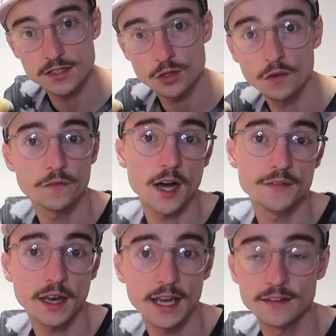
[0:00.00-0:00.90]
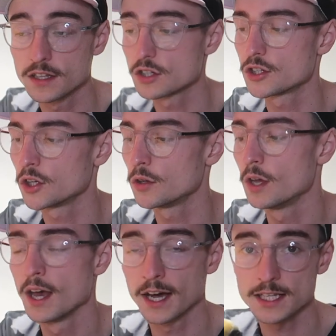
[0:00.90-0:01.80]
the sort of 5k in this shoe
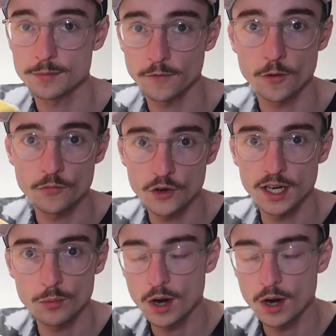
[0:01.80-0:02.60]
and it's performed really